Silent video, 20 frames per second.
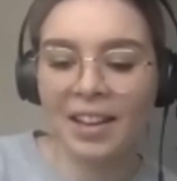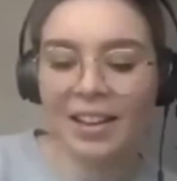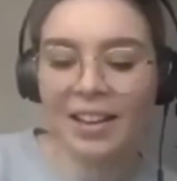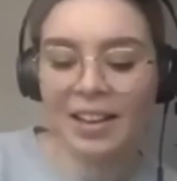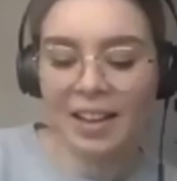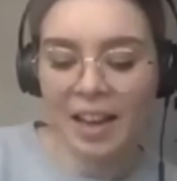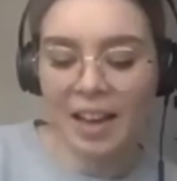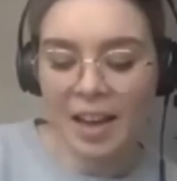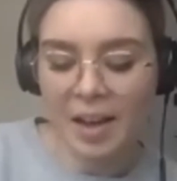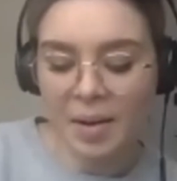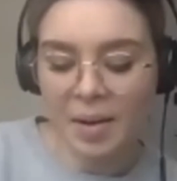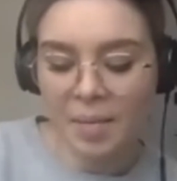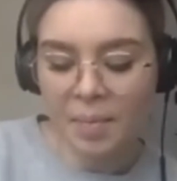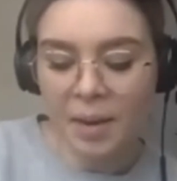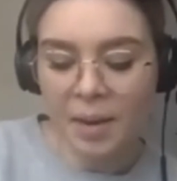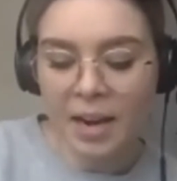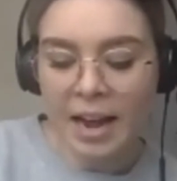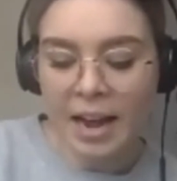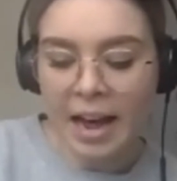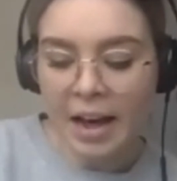
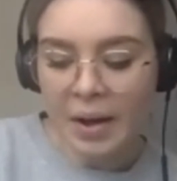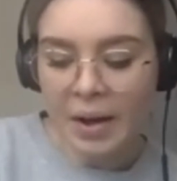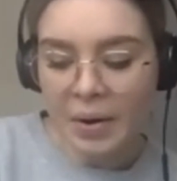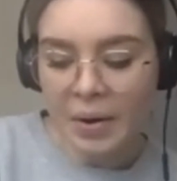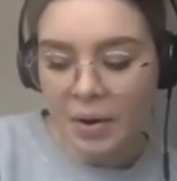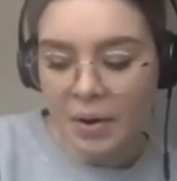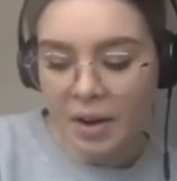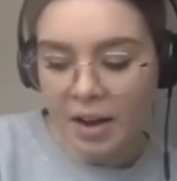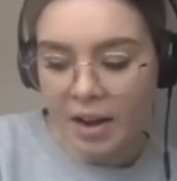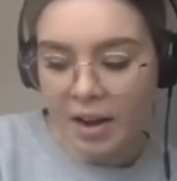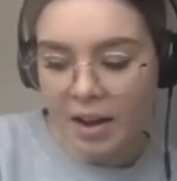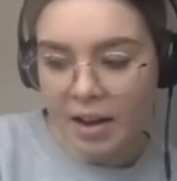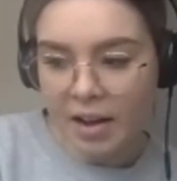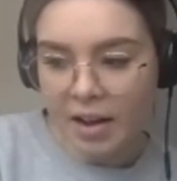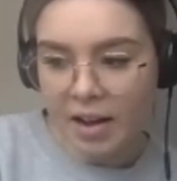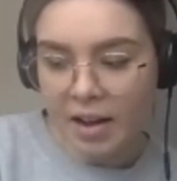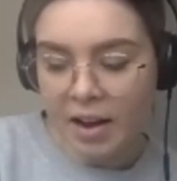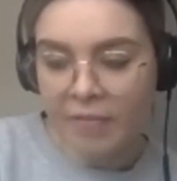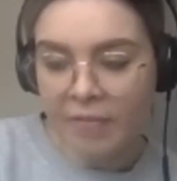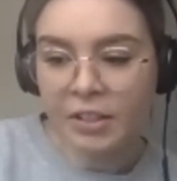But now
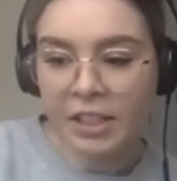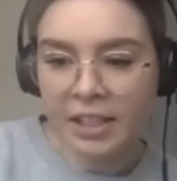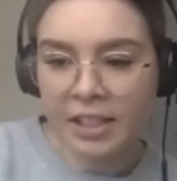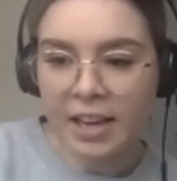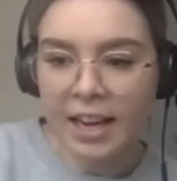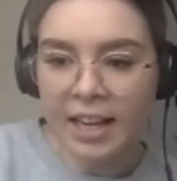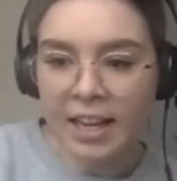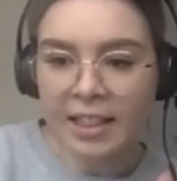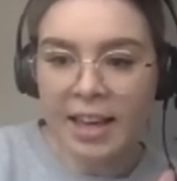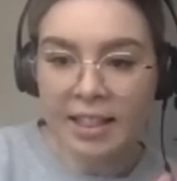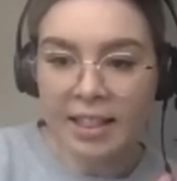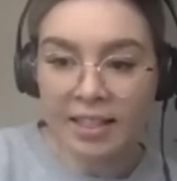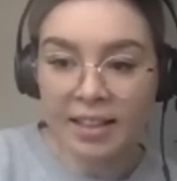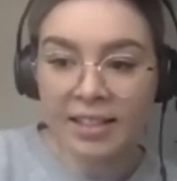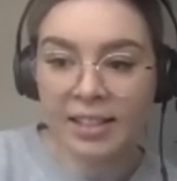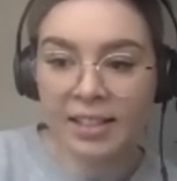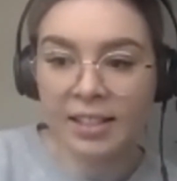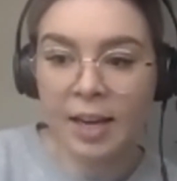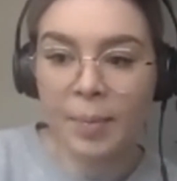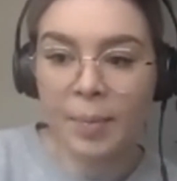I've decided that
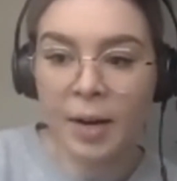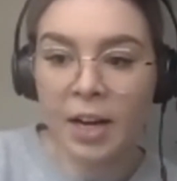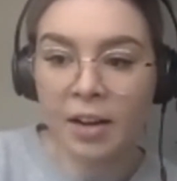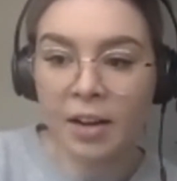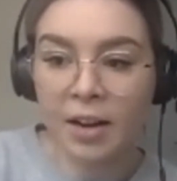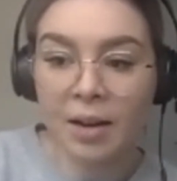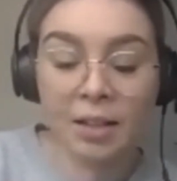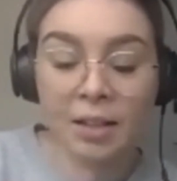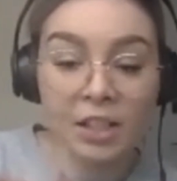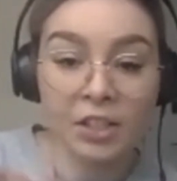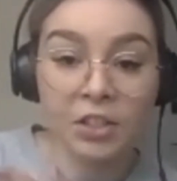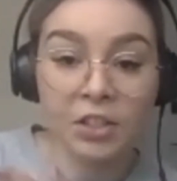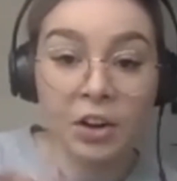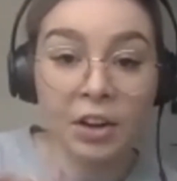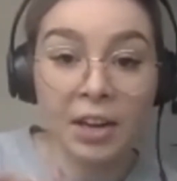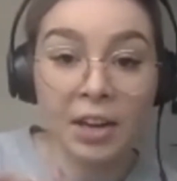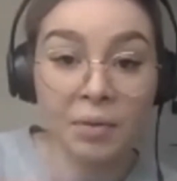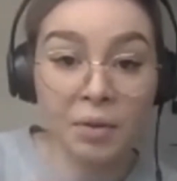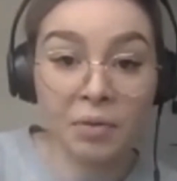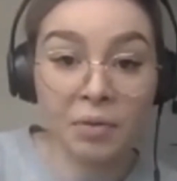this summer I just
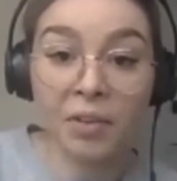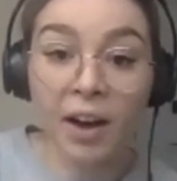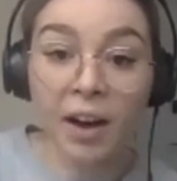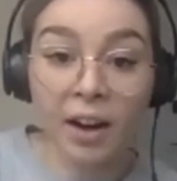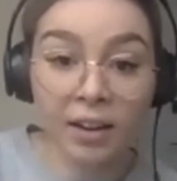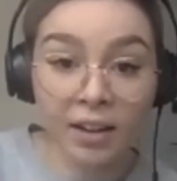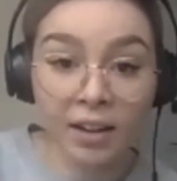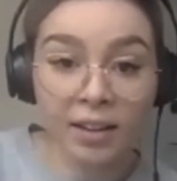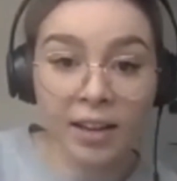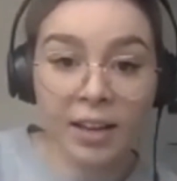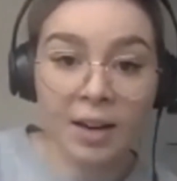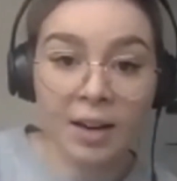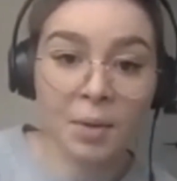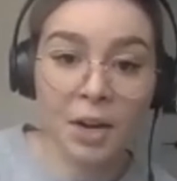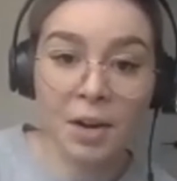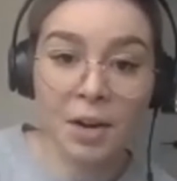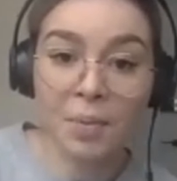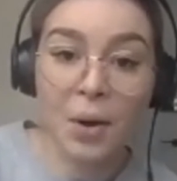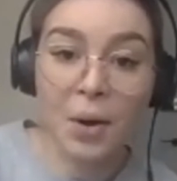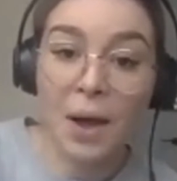don't give a fuck and I'm
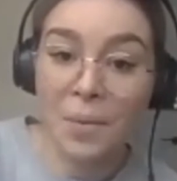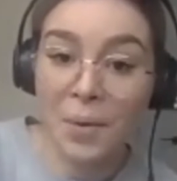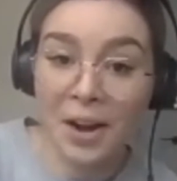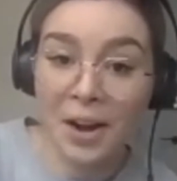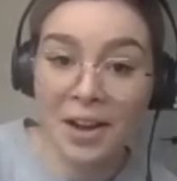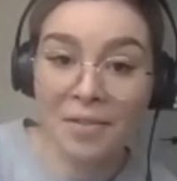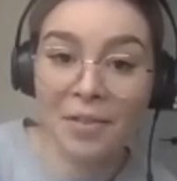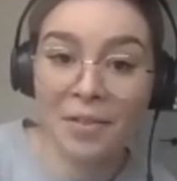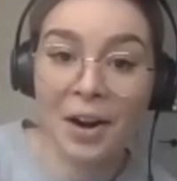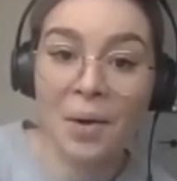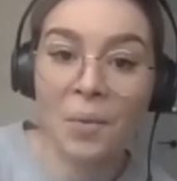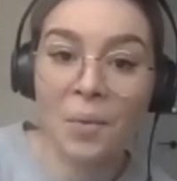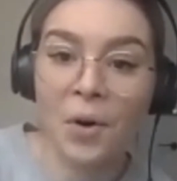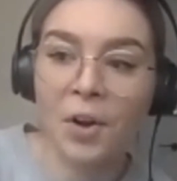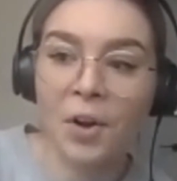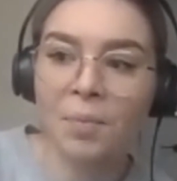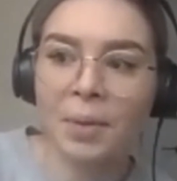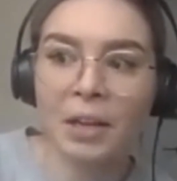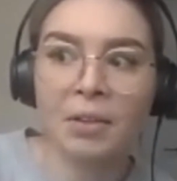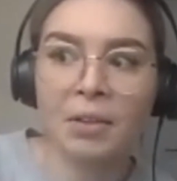going to wear whatever I
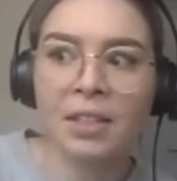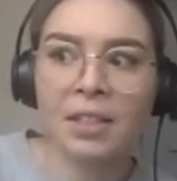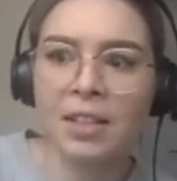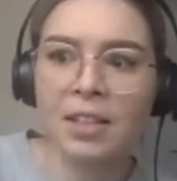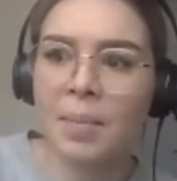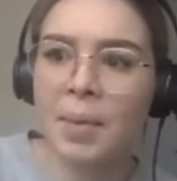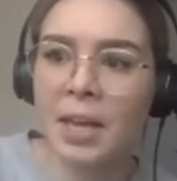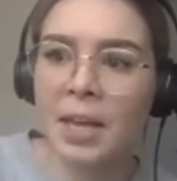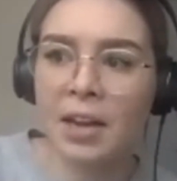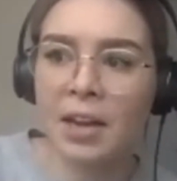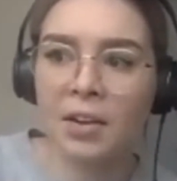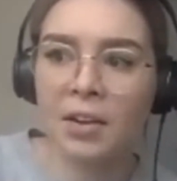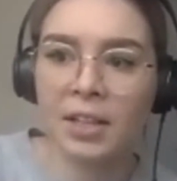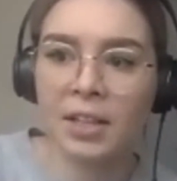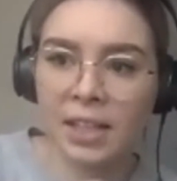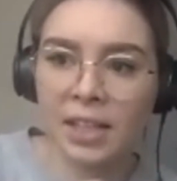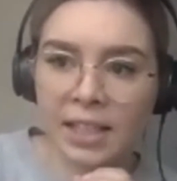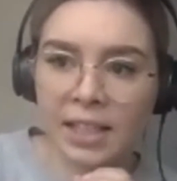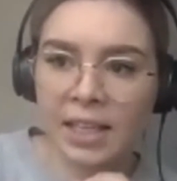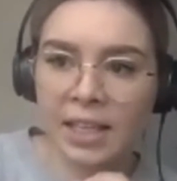want because summer here
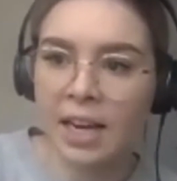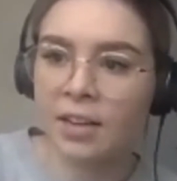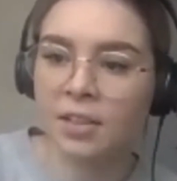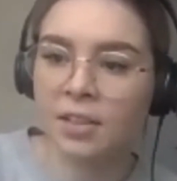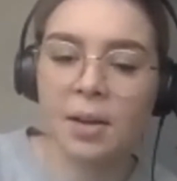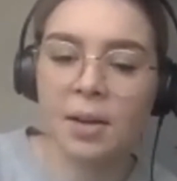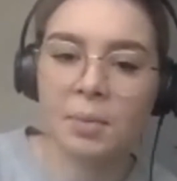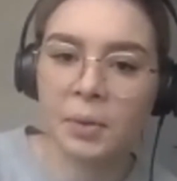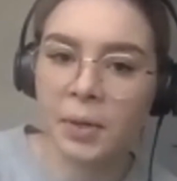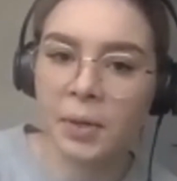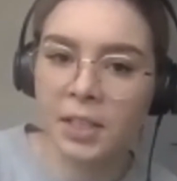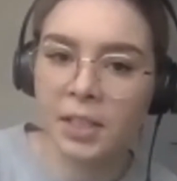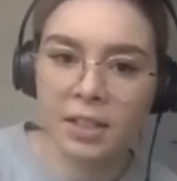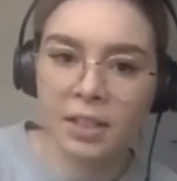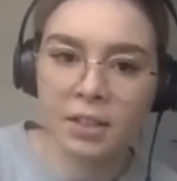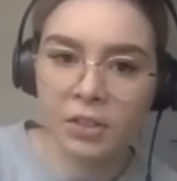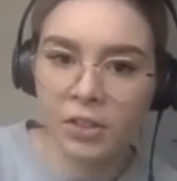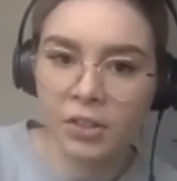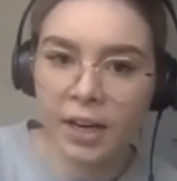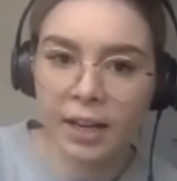is like 10 times worse than
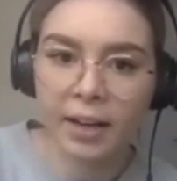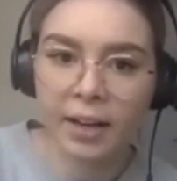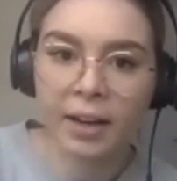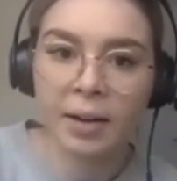Australia.